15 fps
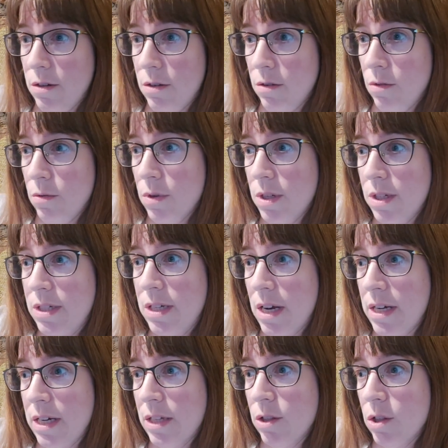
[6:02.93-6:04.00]
to
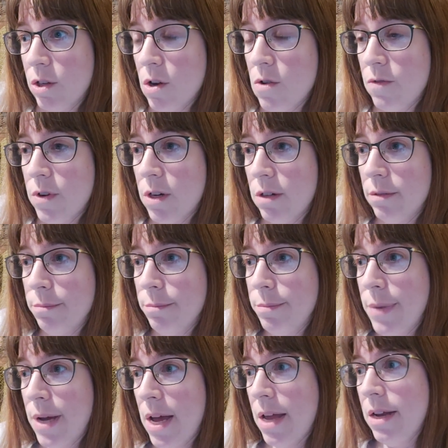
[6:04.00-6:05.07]
study and look over.
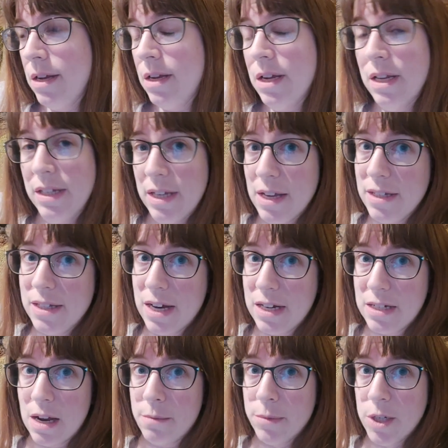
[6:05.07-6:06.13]
But it does
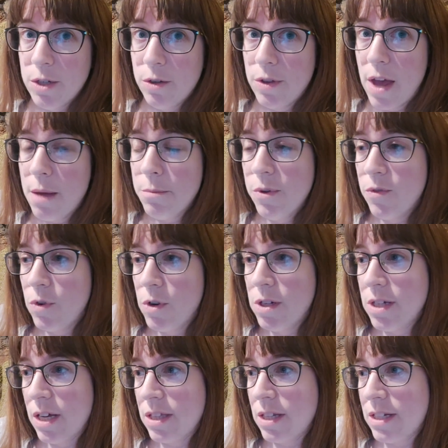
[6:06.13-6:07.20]
take time to do that before you
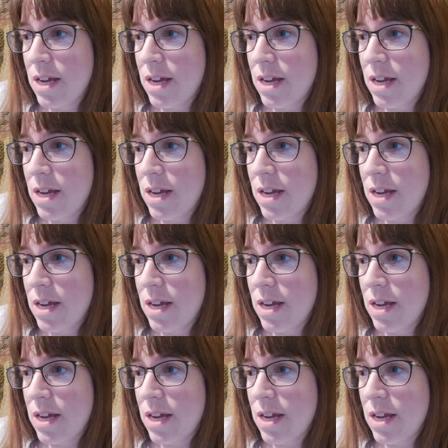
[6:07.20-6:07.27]
take the